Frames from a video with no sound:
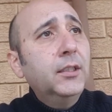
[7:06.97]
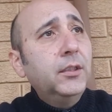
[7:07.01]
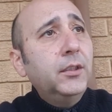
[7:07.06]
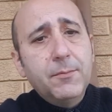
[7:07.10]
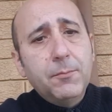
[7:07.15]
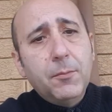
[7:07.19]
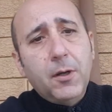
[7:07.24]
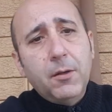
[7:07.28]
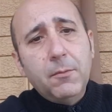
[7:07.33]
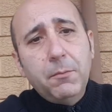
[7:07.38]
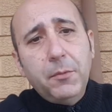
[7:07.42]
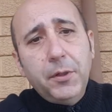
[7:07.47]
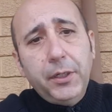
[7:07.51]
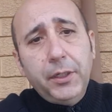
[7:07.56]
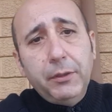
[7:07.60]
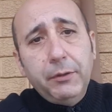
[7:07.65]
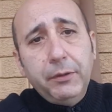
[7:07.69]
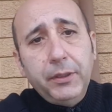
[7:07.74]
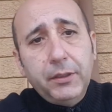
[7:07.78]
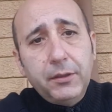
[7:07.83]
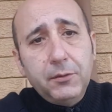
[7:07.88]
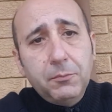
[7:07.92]
Spot
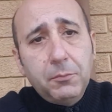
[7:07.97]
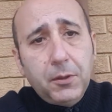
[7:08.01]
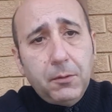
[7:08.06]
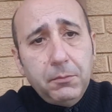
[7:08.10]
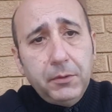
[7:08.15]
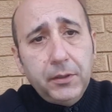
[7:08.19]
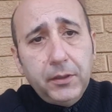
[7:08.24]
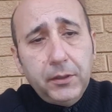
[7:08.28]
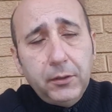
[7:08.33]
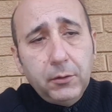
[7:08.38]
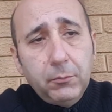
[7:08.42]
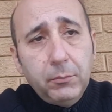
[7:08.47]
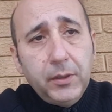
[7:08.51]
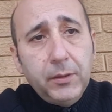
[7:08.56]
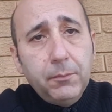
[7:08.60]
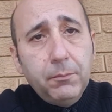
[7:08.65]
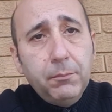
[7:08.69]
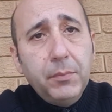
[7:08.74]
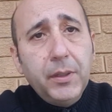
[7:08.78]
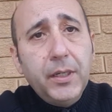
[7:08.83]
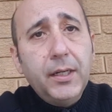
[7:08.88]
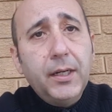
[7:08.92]
metering is probably a little bit
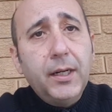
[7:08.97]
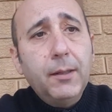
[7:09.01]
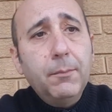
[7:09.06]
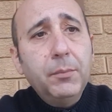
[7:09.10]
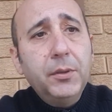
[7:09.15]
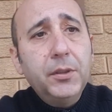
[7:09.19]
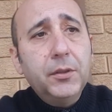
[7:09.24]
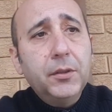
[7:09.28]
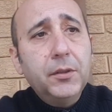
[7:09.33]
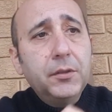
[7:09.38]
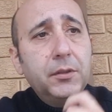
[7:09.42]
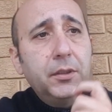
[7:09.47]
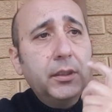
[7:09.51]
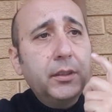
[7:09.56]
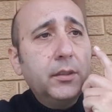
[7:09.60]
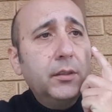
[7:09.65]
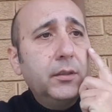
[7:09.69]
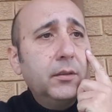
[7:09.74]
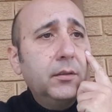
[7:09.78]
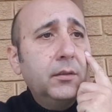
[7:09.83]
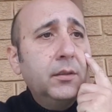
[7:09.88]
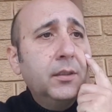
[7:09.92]
better because you
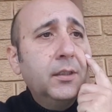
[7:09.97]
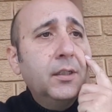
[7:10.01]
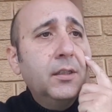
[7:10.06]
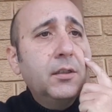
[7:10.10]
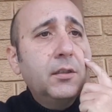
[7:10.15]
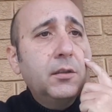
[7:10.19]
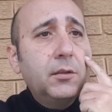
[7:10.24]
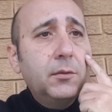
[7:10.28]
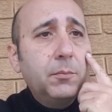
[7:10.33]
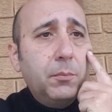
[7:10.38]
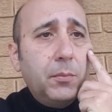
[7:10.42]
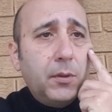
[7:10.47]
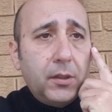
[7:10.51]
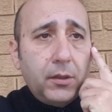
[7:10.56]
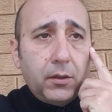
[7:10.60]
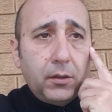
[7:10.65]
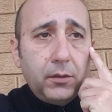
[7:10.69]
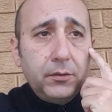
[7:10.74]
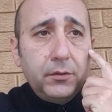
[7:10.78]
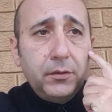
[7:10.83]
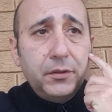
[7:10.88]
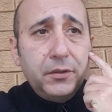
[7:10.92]
can spot
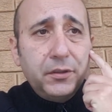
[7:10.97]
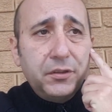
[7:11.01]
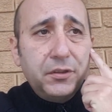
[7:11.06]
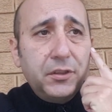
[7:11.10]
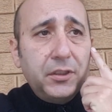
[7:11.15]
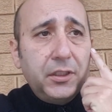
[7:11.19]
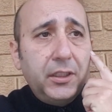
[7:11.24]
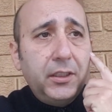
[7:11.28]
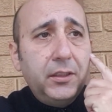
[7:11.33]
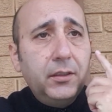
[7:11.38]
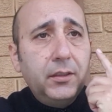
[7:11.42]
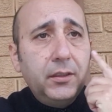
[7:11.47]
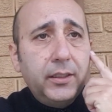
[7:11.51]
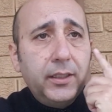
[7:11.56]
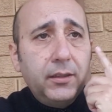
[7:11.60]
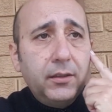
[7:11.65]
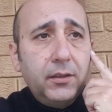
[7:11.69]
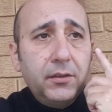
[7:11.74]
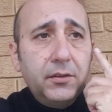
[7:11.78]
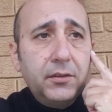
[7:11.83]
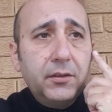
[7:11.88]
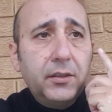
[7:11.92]
onto the skin and
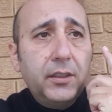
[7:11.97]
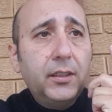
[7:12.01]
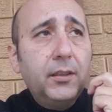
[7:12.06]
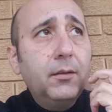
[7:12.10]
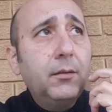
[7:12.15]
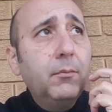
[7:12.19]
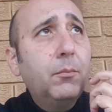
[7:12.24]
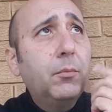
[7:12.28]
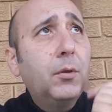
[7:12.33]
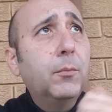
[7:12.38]
get the skin,